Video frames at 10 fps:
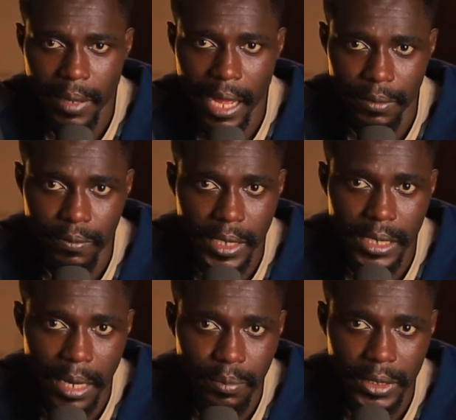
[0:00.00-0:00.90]
I
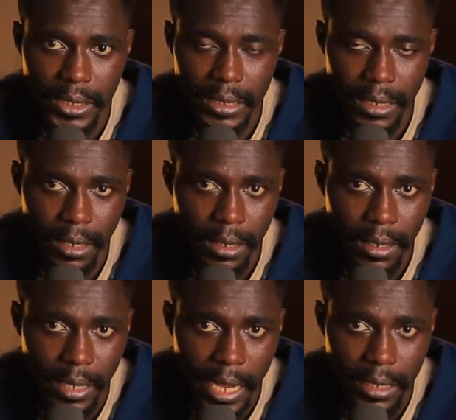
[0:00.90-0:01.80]
really appreciated
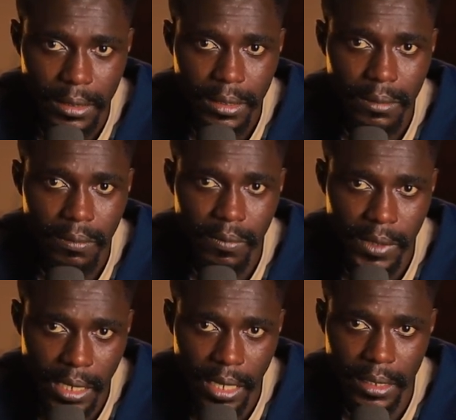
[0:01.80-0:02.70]
and liked
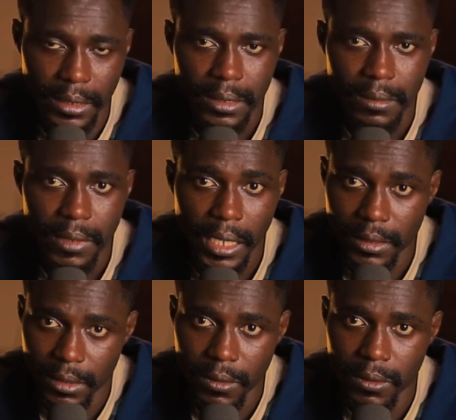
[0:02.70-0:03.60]
theirs,
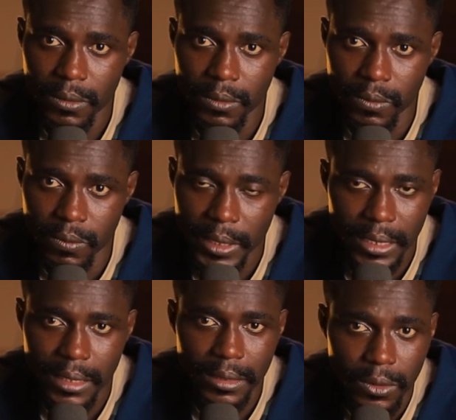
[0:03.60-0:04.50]
and so we
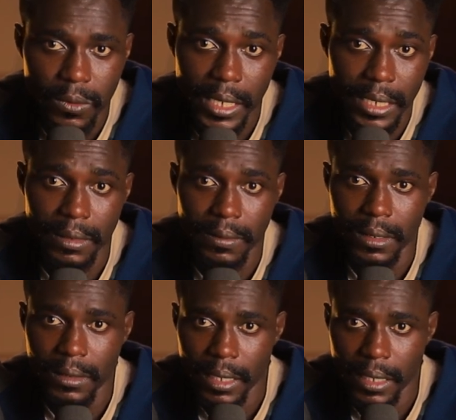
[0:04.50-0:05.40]
didn't do
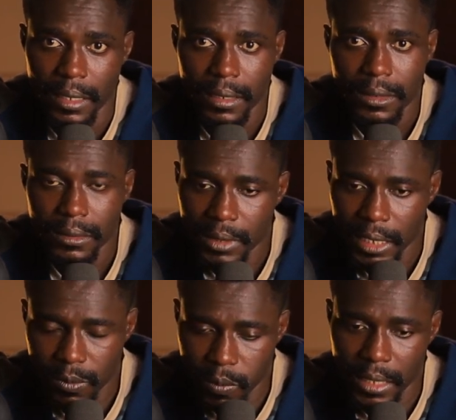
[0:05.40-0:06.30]
anything there.
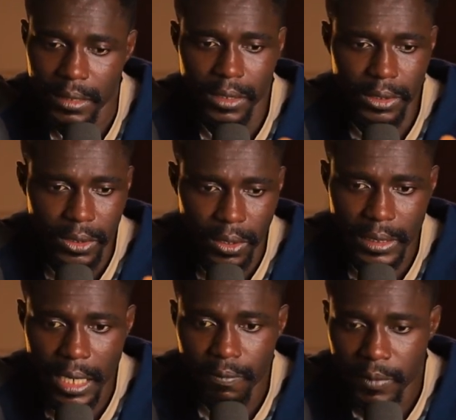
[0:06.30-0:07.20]
Just went,
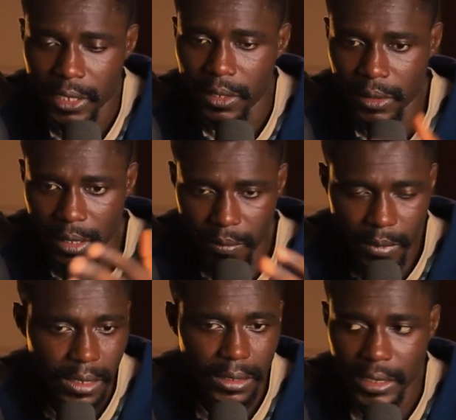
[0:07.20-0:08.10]
shot our videos
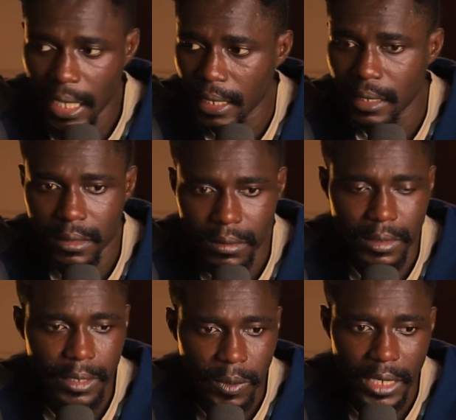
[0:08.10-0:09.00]
in the jungle,
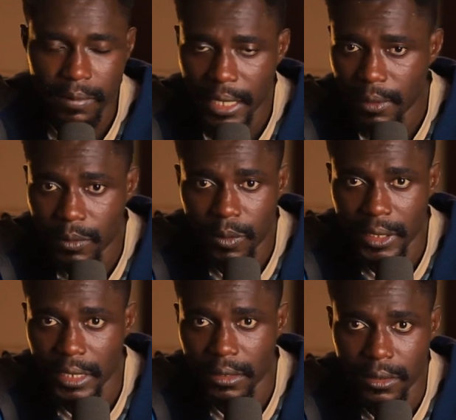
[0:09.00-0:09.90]
did whatever that we
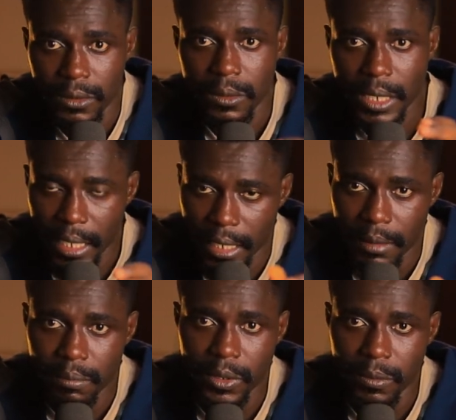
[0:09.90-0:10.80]
wanted to do, and
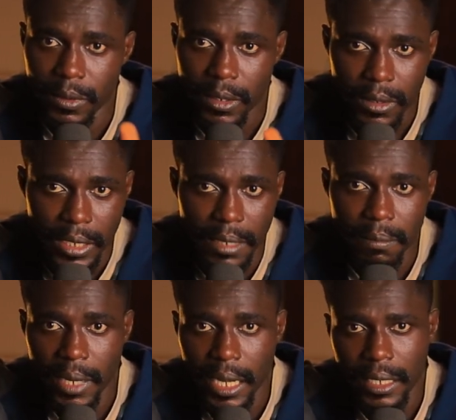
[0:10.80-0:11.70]
then boom,
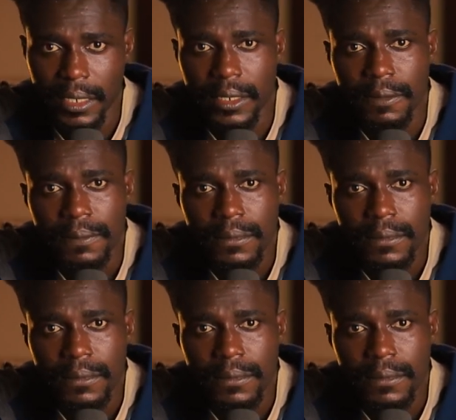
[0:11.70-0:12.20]
came back.